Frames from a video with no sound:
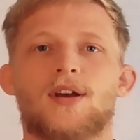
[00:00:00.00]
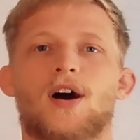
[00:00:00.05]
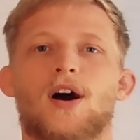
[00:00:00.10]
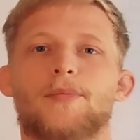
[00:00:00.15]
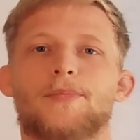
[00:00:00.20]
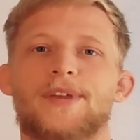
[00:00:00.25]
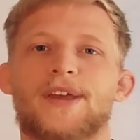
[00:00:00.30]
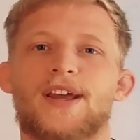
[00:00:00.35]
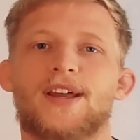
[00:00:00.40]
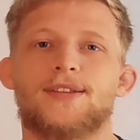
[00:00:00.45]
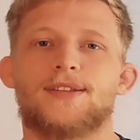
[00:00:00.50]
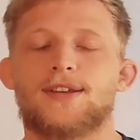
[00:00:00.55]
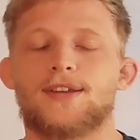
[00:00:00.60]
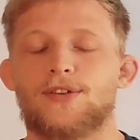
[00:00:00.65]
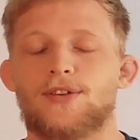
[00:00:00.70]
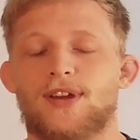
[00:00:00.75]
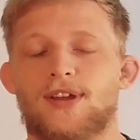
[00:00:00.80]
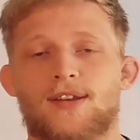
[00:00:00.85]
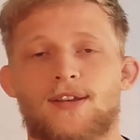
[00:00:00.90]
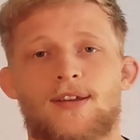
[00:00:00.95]
up the ante,
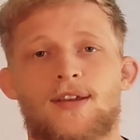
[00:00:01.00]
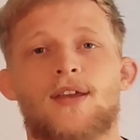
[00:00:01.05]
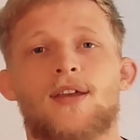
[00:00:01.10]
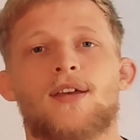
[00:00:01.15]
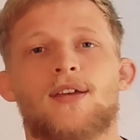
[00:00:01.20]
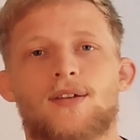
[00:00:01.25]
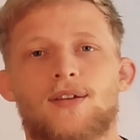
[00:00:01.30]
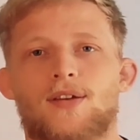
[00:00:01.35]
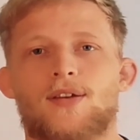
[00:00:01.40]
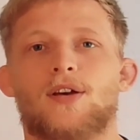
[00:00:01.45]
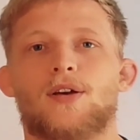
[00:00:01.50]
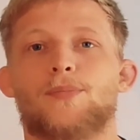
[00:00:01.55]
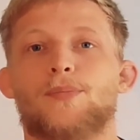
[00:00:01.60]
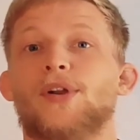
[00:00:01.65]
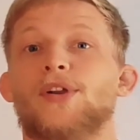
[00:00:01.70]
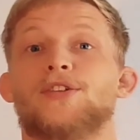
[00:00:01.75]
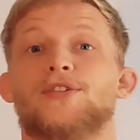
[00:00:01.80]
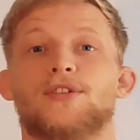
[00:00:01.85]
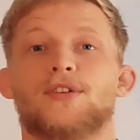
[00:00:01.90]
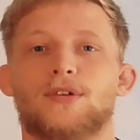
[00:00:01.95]
you can
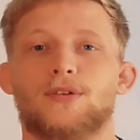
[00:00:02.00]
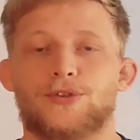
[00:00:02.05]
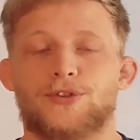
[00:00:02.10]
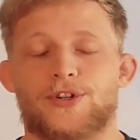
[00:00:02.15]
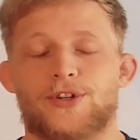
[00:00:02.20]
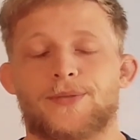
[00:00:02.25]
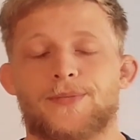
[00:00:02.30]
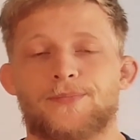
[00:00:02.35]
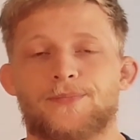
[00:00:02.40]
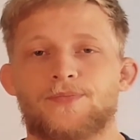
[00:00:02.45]
punish the loser.